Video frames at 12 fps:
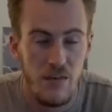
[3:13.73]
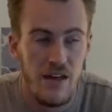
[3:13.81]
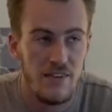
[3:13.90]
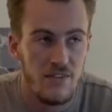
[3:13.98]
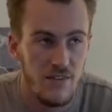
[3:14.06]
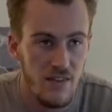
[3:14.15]

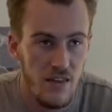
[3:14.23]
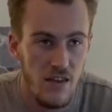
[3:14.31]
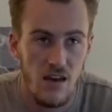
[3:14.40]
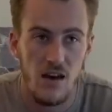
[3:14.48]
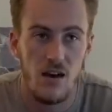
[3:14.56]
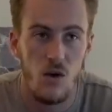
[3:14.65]
That's
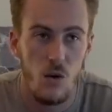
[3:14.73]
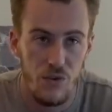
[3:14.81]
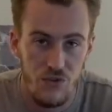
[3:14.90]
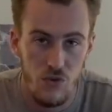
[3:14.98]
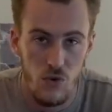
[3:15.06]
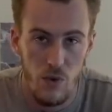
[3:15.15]
the
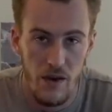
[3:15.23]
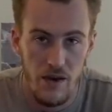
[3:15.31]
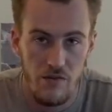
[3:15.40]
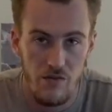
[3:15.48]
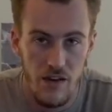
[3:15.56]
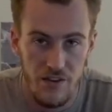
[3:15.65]
old school
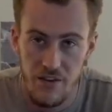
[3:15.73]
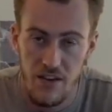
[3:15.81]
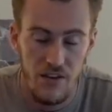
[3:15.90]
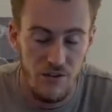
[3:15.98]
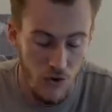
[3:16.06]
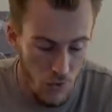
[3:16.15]
way of investing,
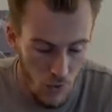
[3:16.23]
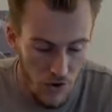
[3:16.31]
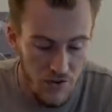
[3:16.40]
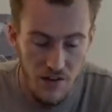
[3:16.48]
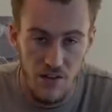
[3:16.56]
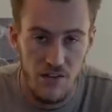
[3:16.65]
and it still
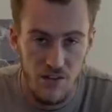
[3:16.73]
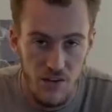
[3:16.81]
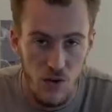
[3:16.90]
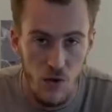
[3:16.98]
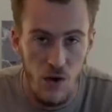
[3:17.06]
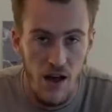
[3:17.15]
works and it's
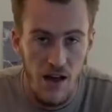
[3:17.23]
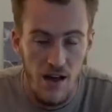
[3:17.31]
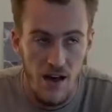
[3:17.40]
still